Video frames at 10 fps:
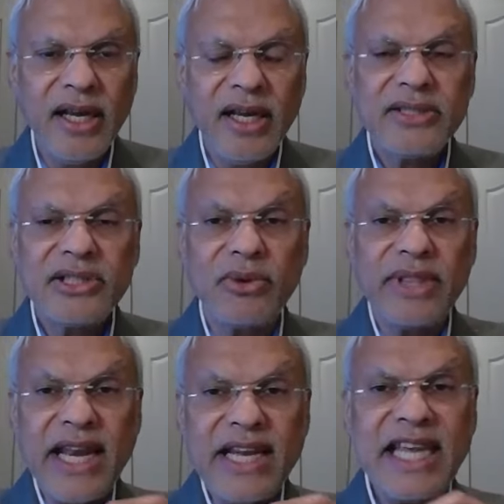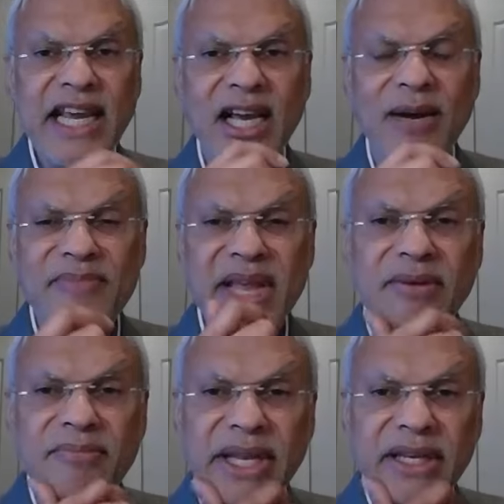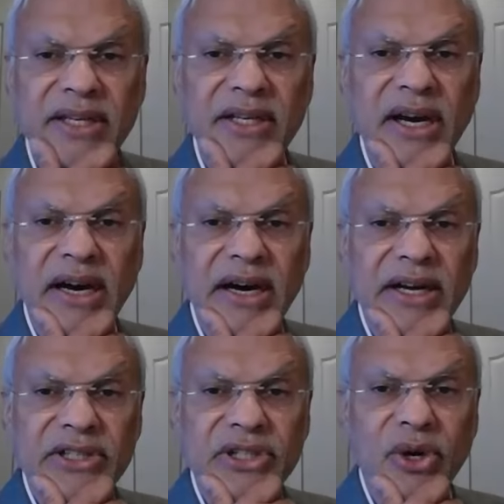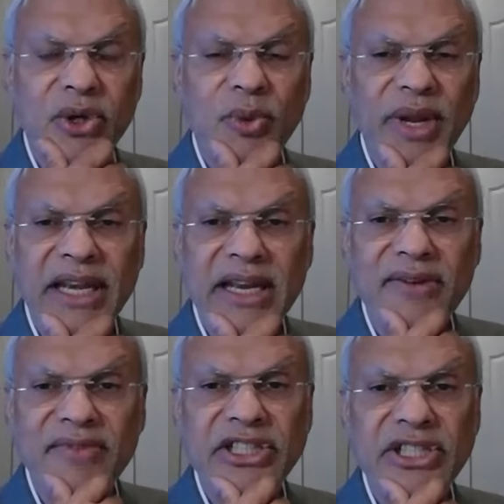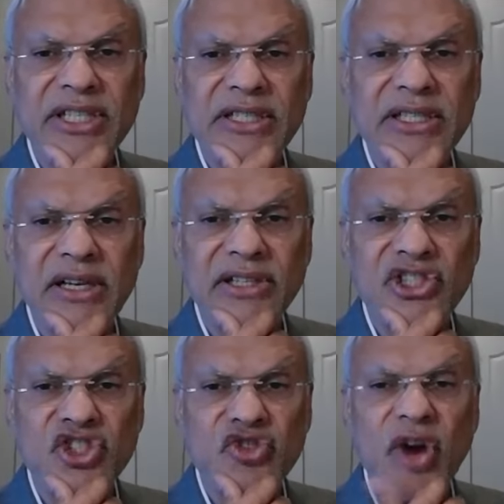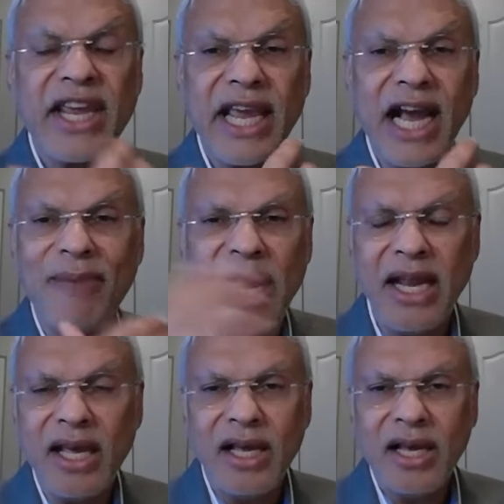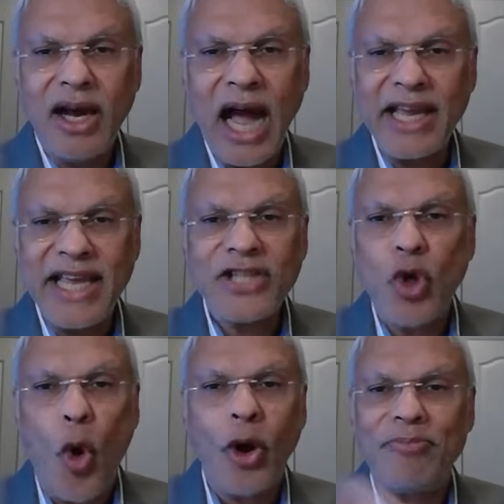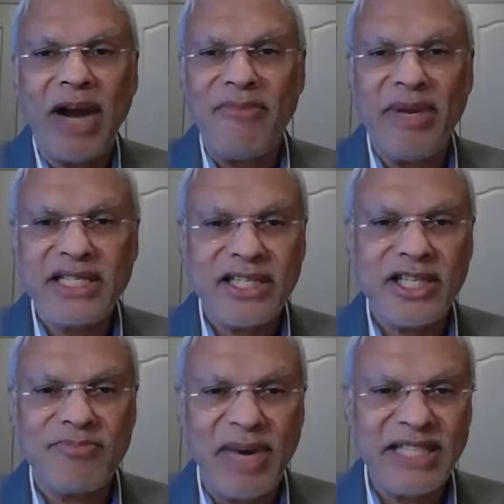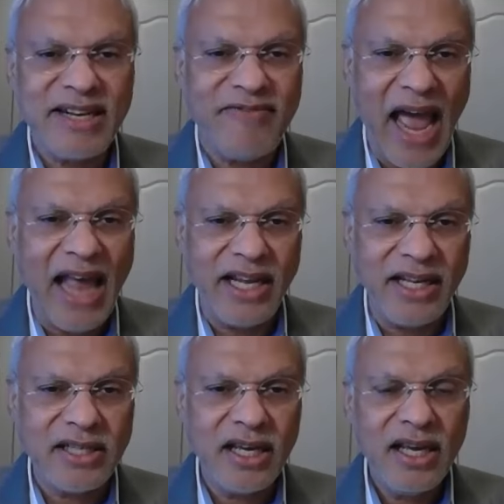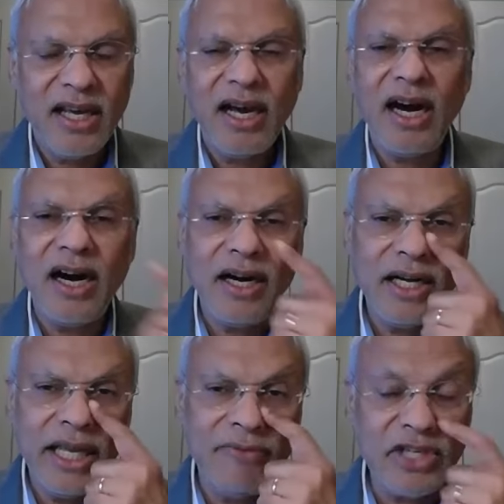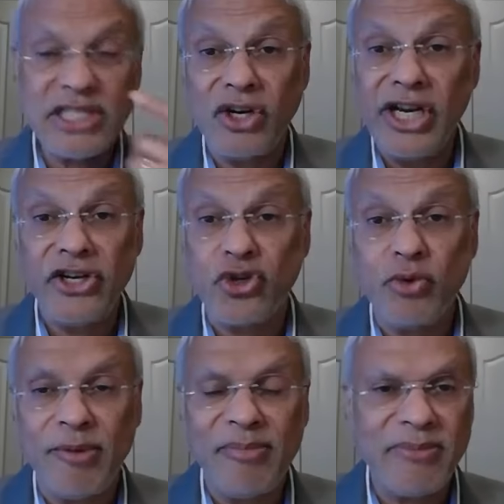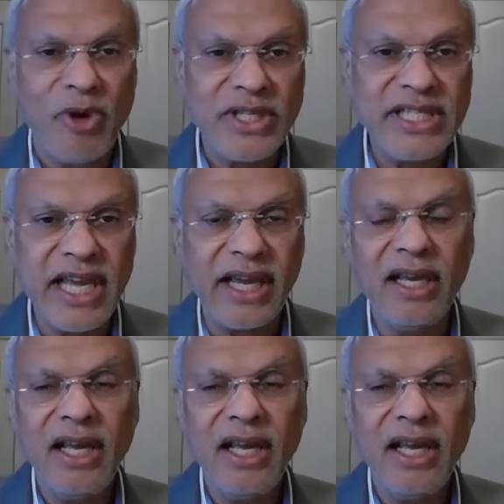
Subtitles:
So there is a commitment, to India, which is striking. I mean, I guess all prime ministers must have had it. It was certainly true for Manmohan Singh.